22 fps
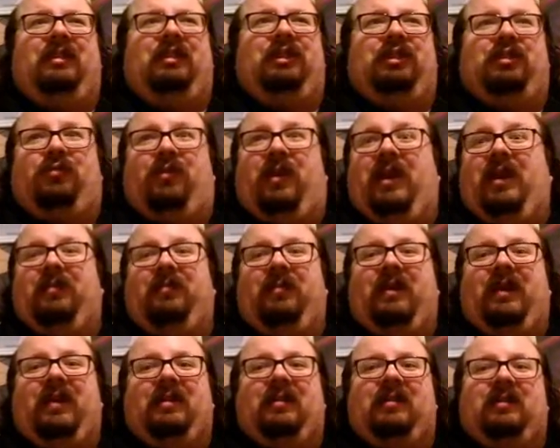just
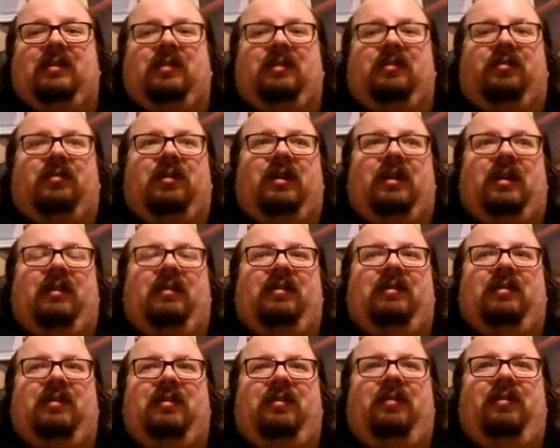randomly at the store,
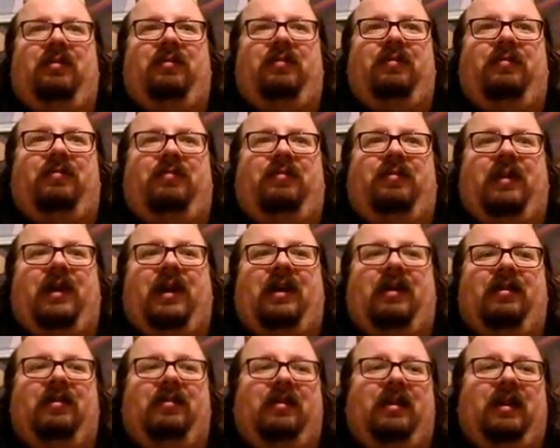I
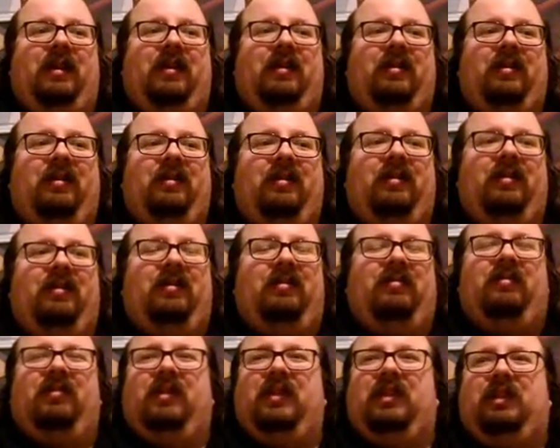found like
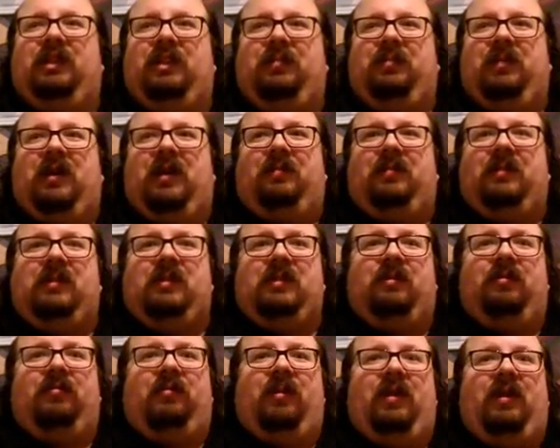really cheap copies
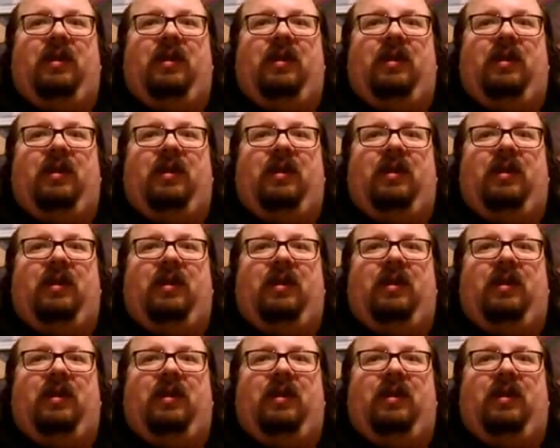of